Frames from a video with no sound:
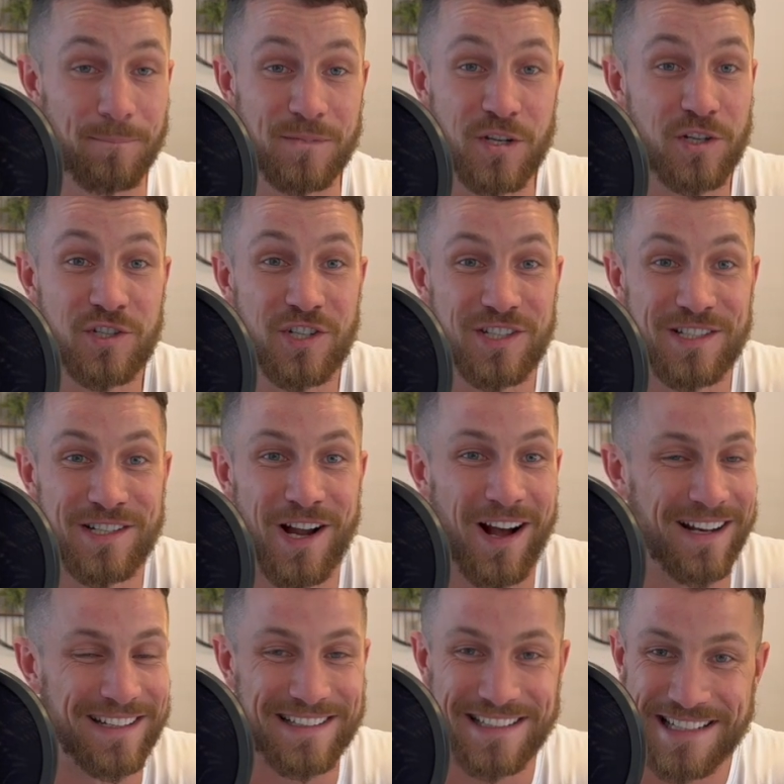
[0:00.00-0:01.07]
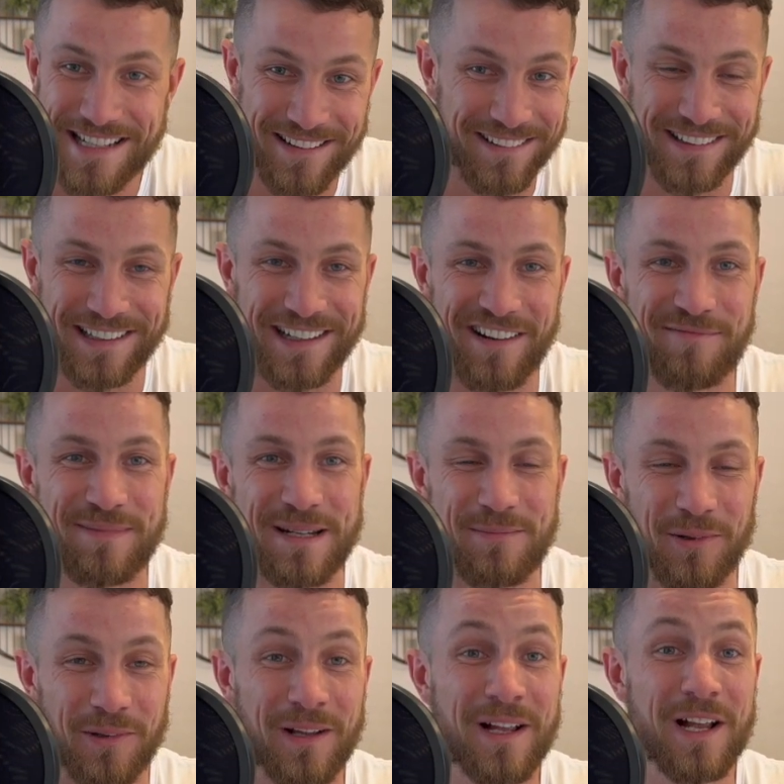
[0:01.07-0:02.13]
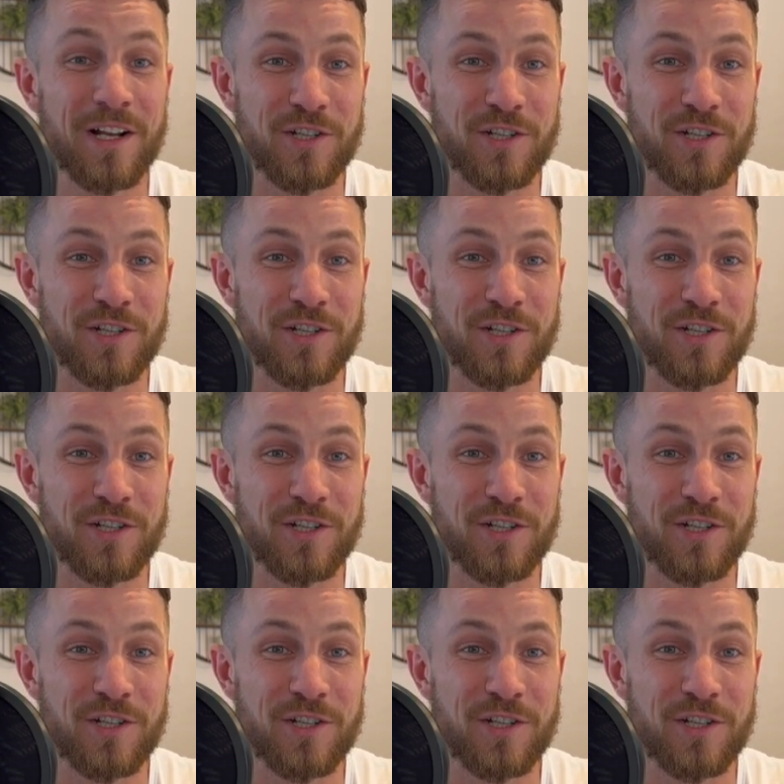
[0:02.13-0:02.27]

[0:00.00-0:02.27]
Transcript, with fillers: there's just not nearly enough people